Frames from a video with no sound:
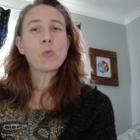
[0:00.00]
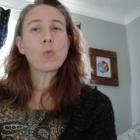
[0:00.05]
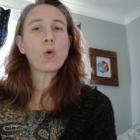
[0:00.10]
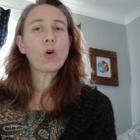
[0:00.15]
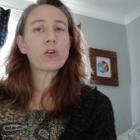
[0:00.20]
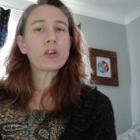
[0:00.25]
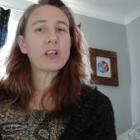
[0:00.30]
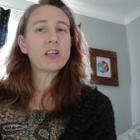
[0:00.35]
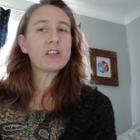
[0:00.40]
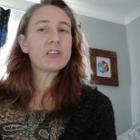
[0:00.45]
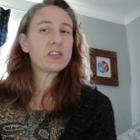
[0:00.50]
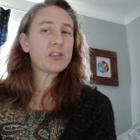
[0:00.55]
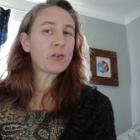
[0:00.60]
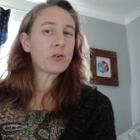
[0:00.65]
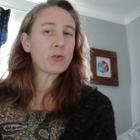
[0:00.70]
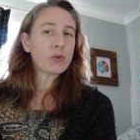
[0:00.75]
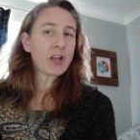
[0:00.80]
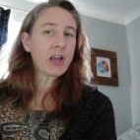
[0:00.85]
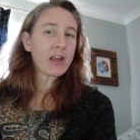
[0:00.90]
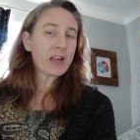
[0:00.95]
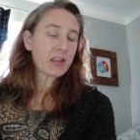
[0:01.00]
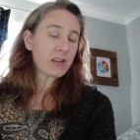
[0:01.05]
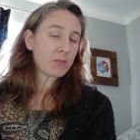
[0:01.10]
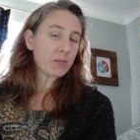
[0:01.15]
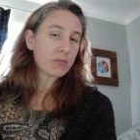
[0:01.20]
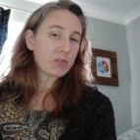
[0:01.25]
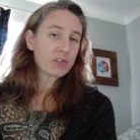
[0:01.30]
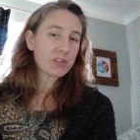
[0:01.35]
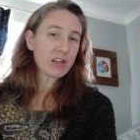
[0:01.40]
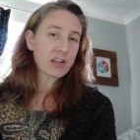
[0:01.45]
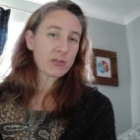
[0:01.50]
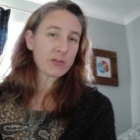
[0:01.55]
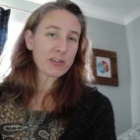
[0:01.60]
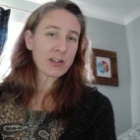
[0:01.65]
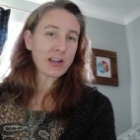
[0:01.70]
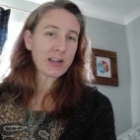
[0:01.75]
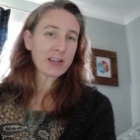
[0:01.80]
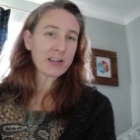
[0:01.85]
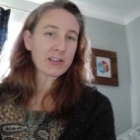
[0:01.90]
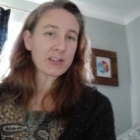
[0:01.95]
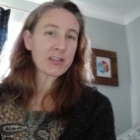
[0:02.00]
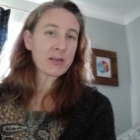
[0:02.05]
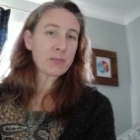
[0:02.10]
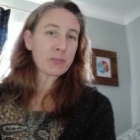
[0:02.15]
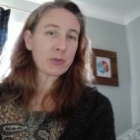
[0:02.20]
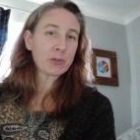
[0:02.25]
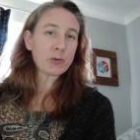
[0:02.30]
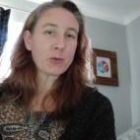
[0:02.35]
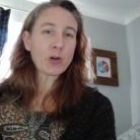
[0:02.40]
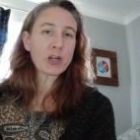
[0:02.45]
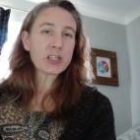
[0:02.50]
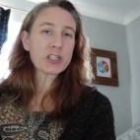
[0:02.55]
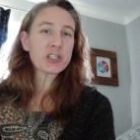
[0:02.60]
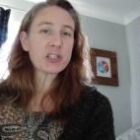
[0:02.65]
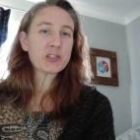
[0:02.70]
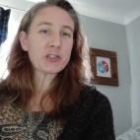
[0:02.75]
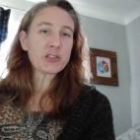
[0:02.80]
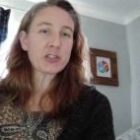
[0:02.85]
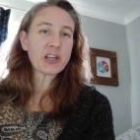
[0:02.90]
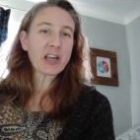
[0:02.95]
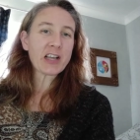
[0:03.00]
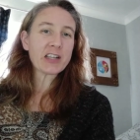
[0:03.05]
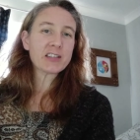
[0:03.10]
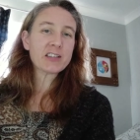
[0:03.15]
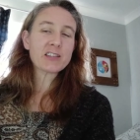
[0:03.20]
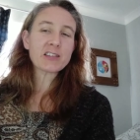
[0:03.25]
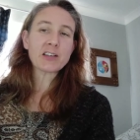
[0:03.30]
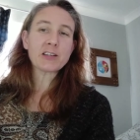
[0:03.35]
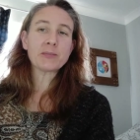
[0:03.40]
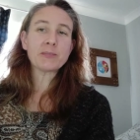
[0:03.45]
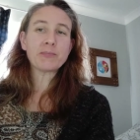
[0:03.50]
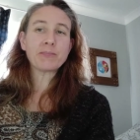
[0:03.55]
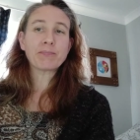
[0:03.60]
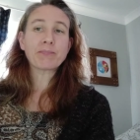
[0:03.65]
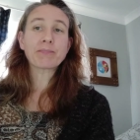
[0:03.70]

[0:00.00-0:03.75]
What is your name sounds like a simple question to answer.